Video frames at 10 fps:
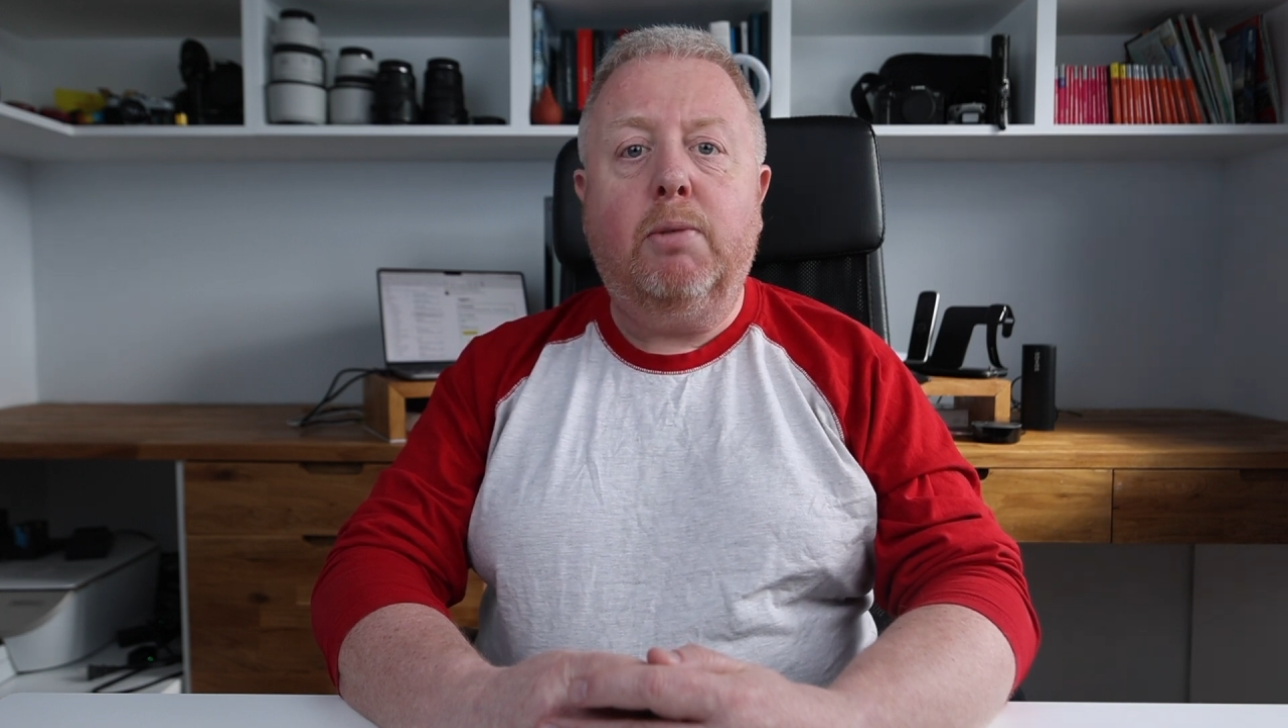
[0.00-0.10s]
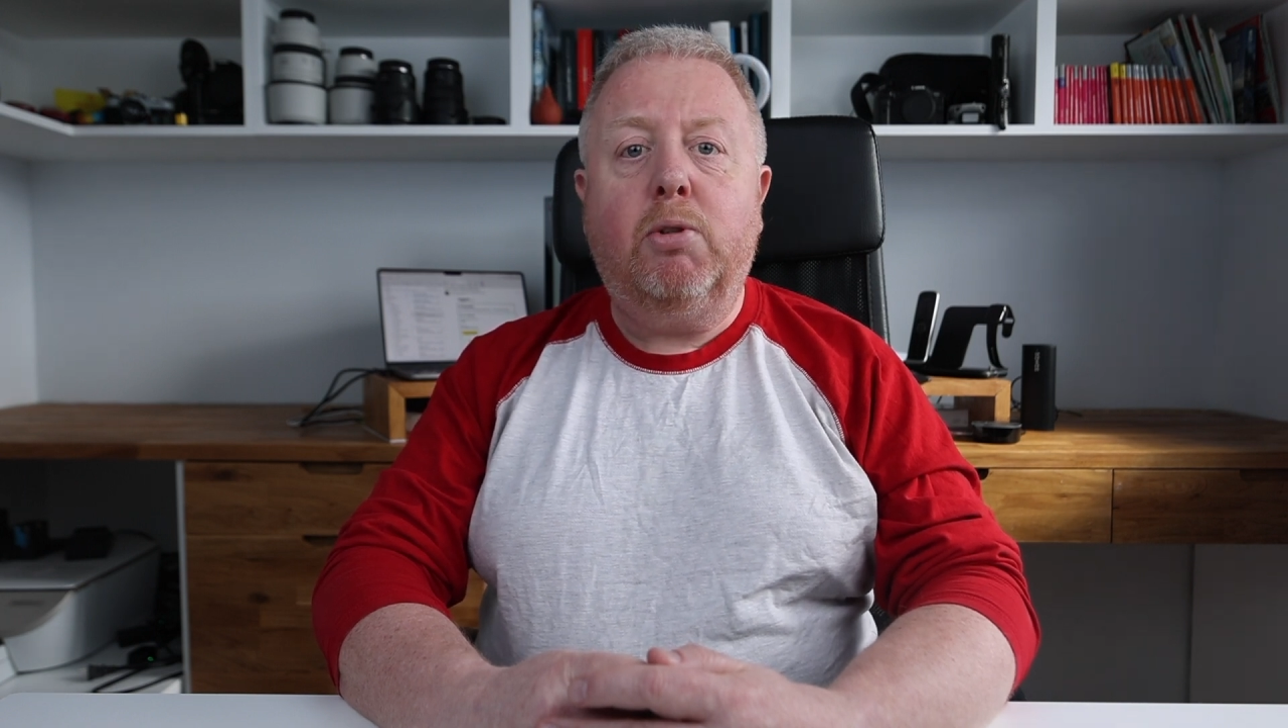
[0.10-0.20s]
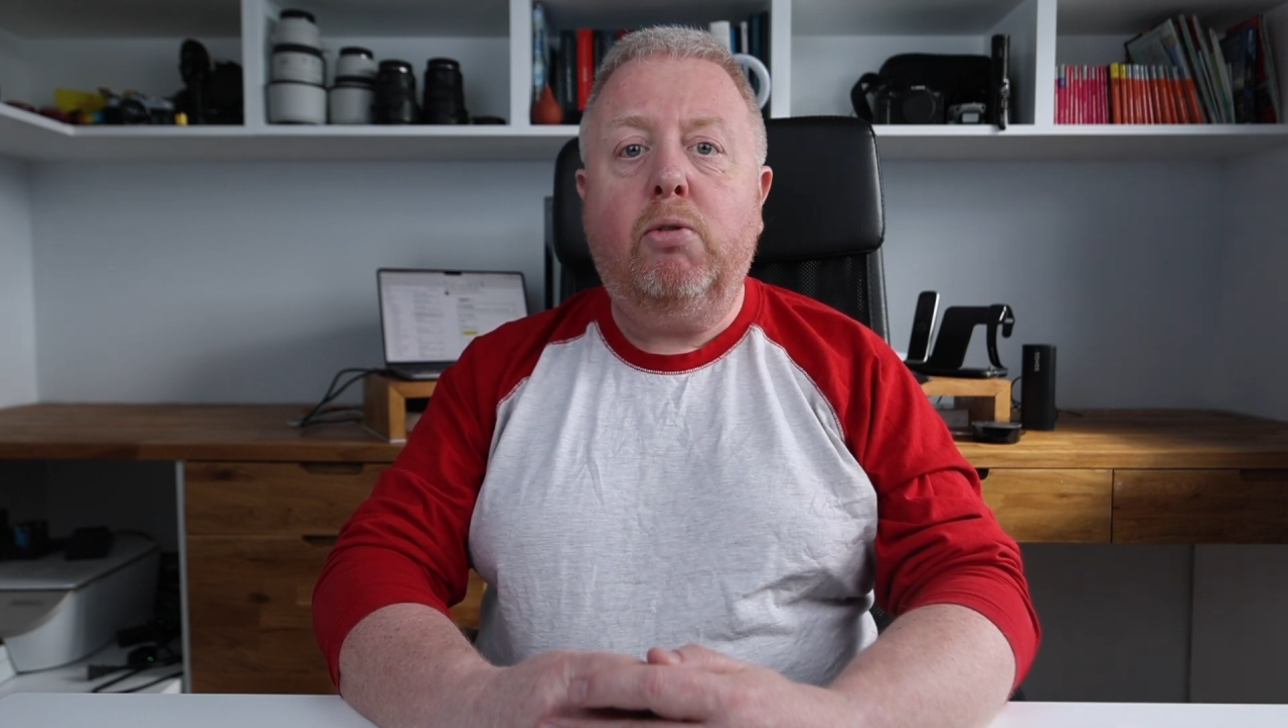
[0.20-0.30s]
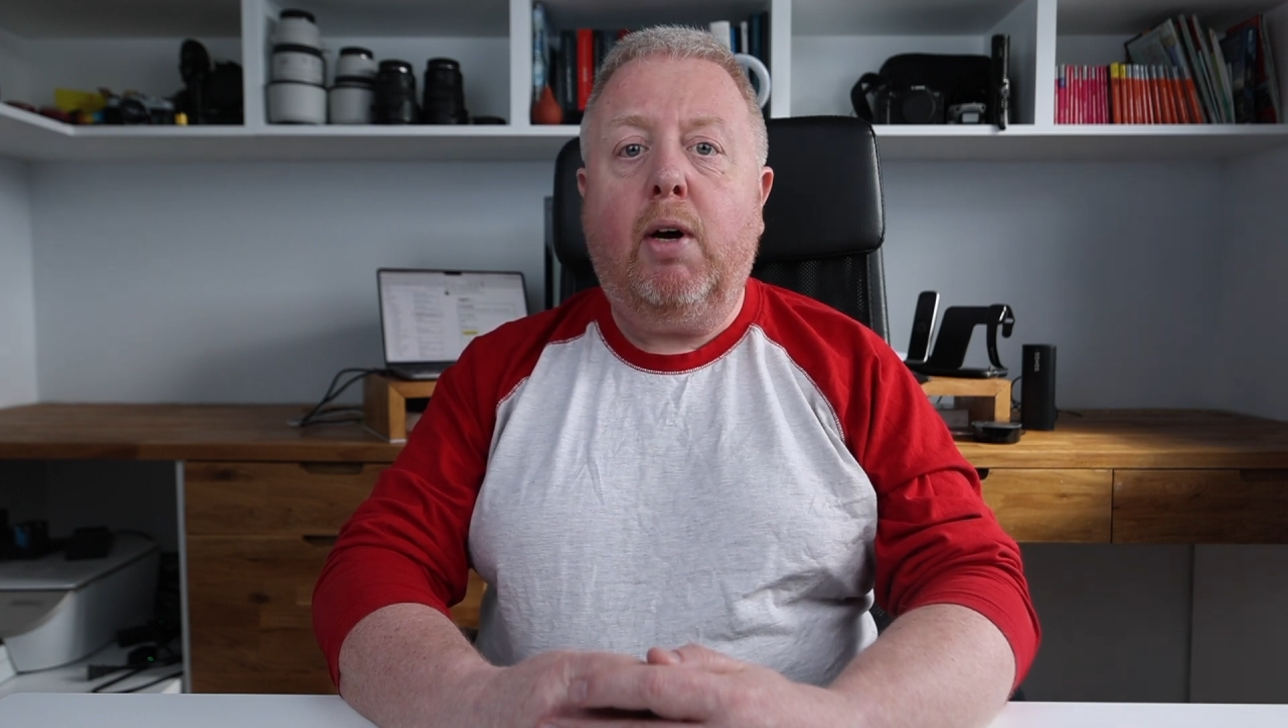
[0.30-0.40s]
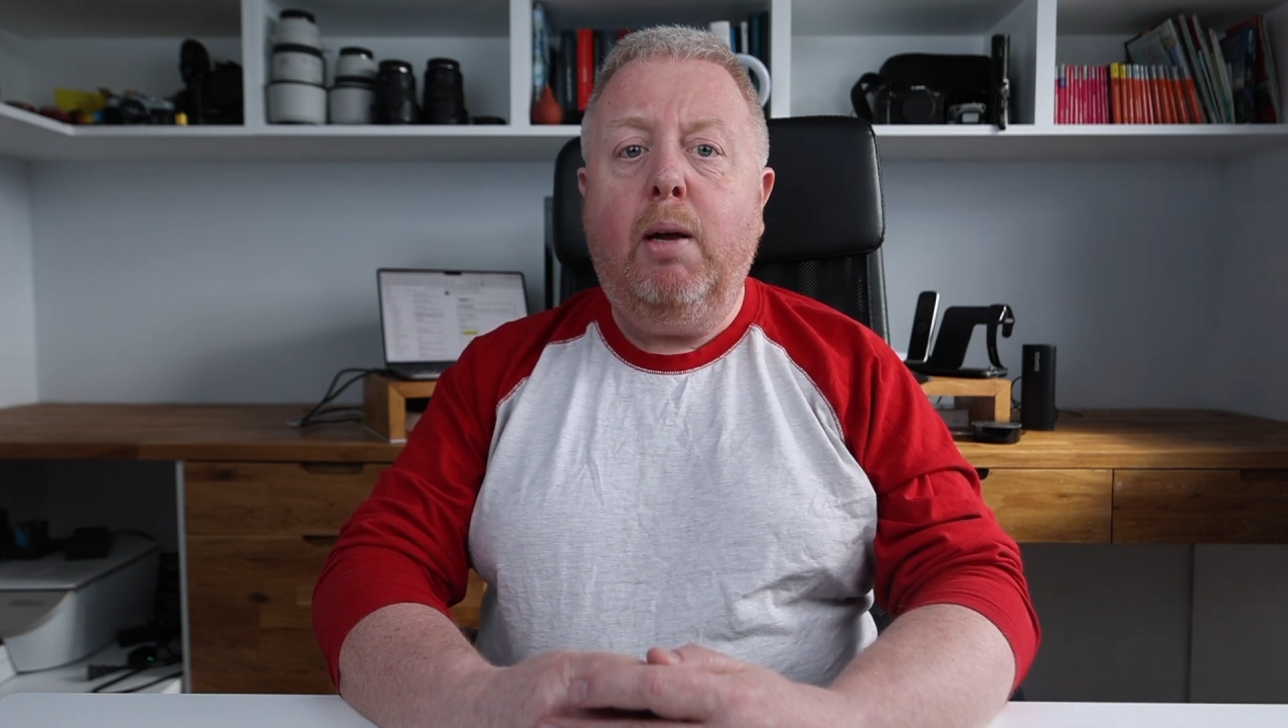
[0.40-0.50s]
and
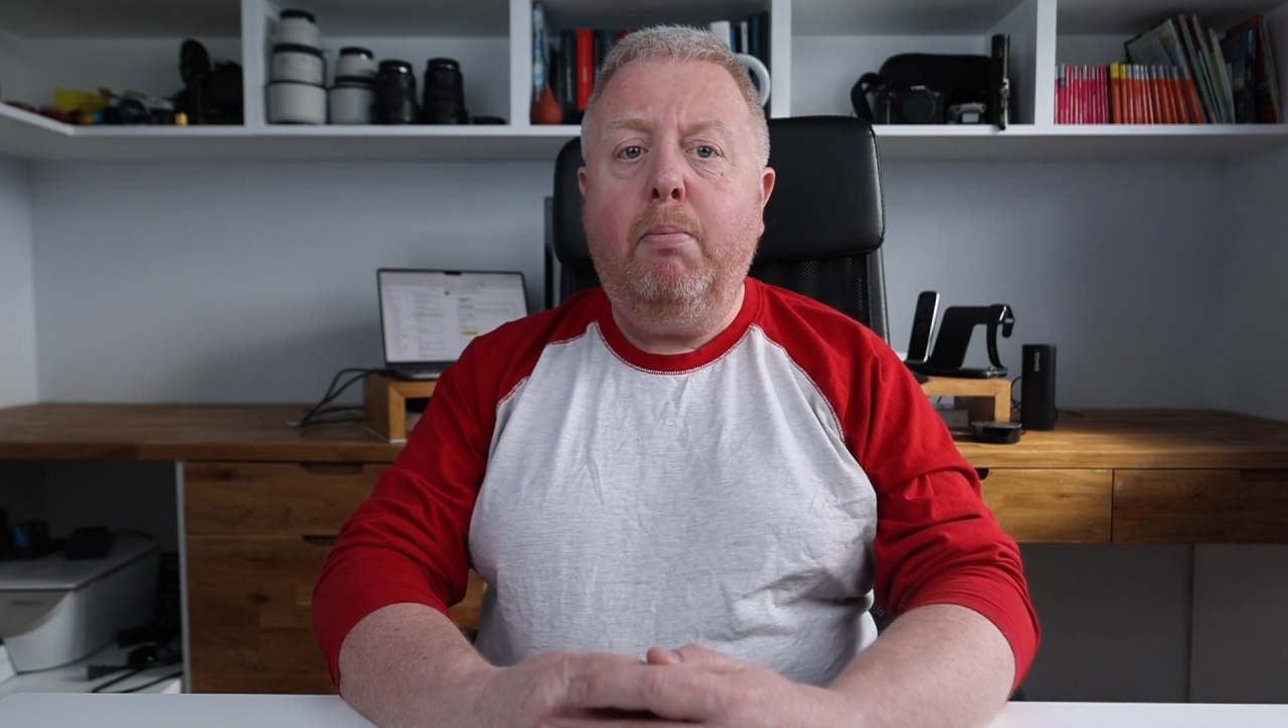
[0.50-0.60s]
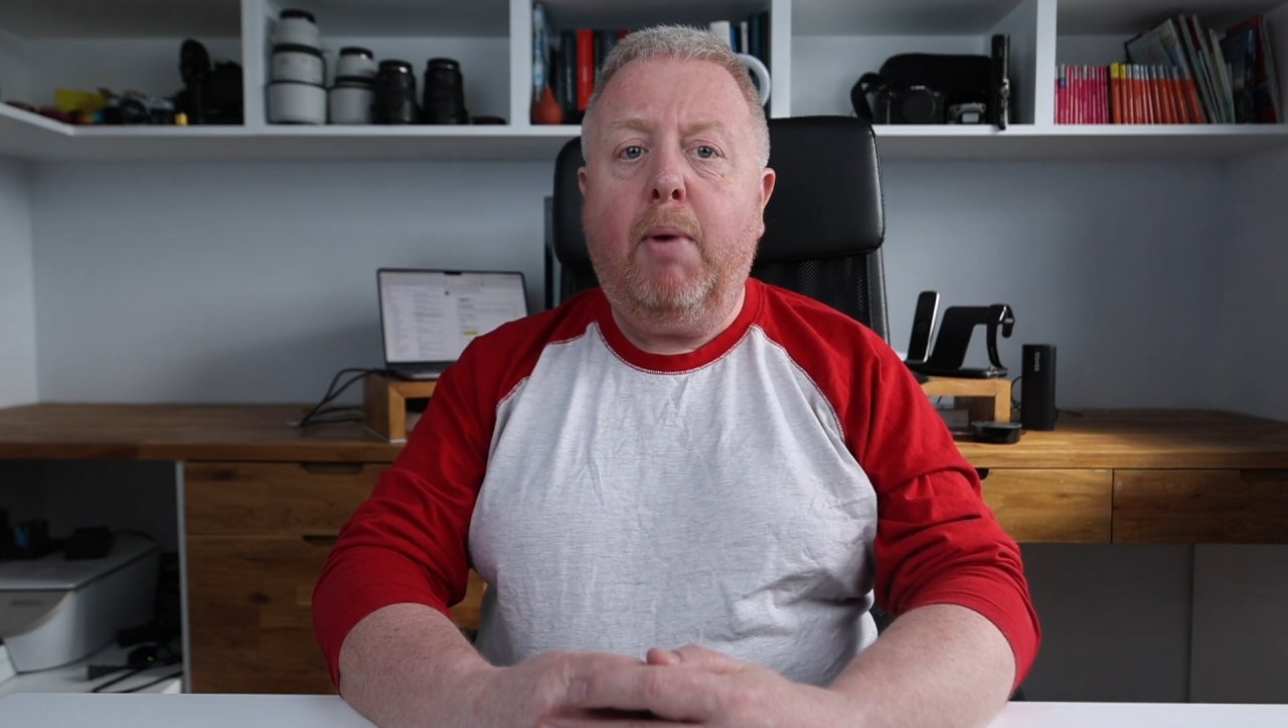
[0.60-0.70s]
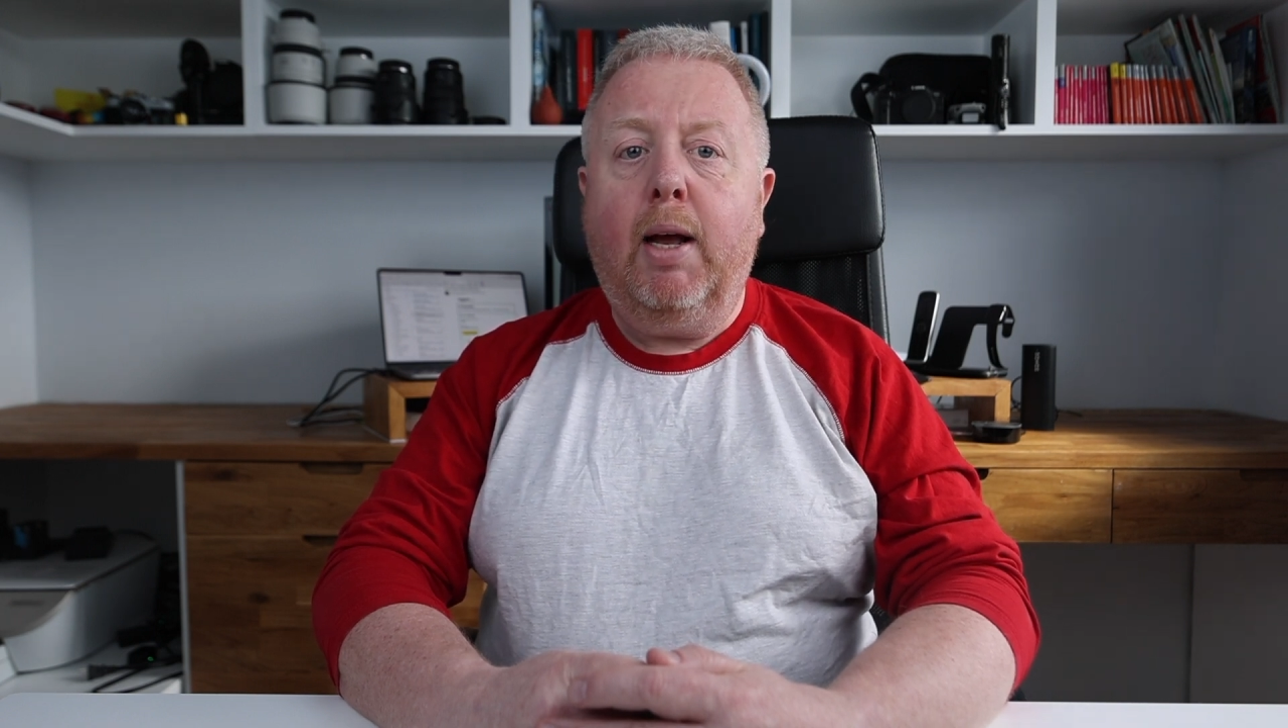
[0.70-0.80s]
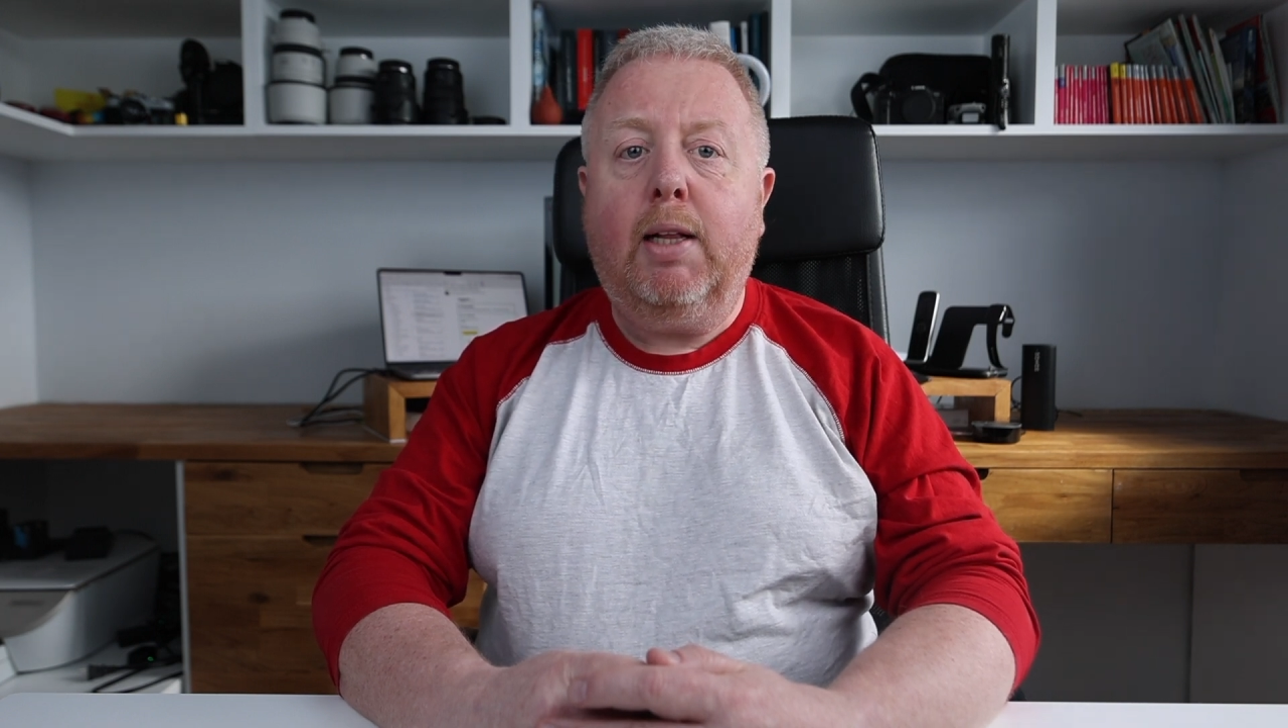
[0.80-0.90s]
subscribe